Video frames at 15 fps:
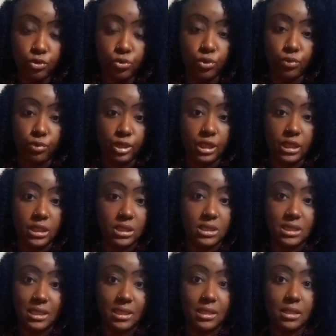doing
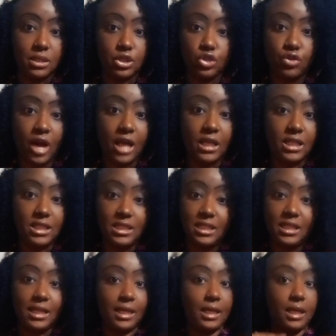readings and
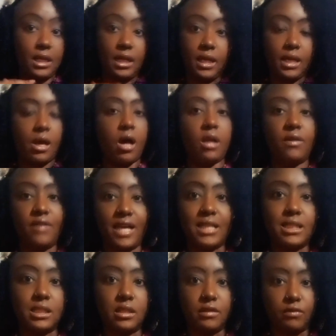astrology and all of that
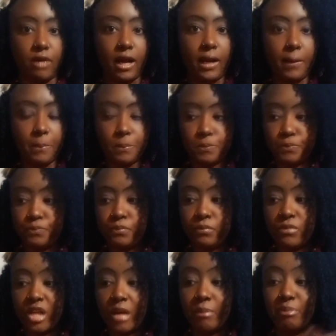stuff, right?
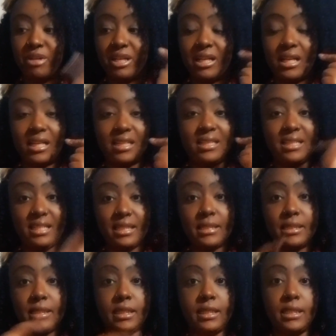But
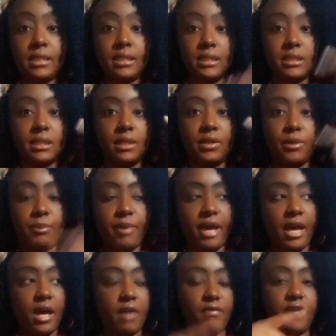this is the
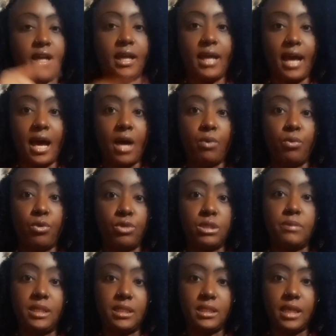path that God
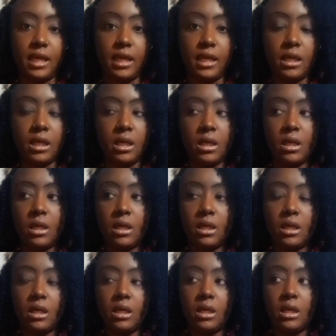wants me to take.
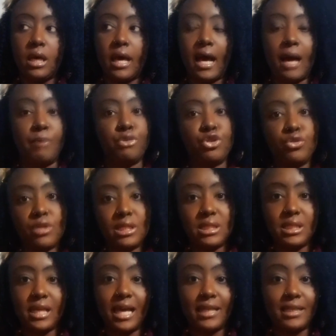I'm
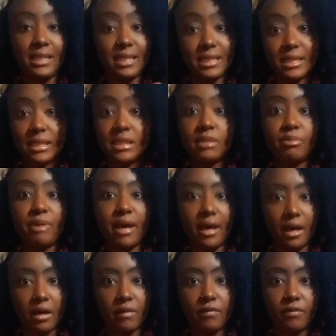trusting God. This is the
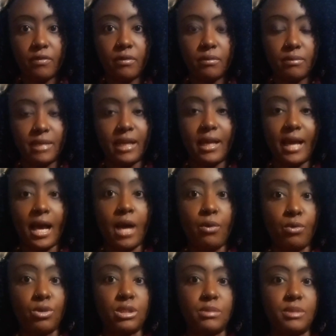path that
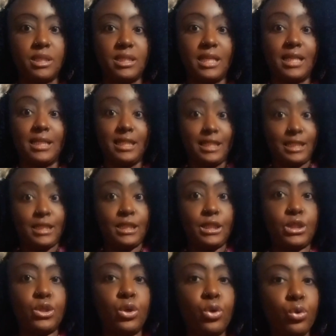God wants me to take. This
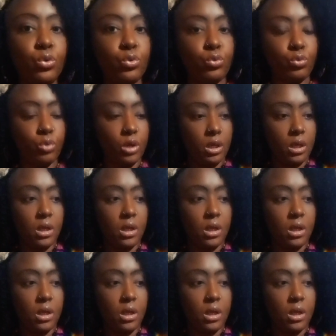is who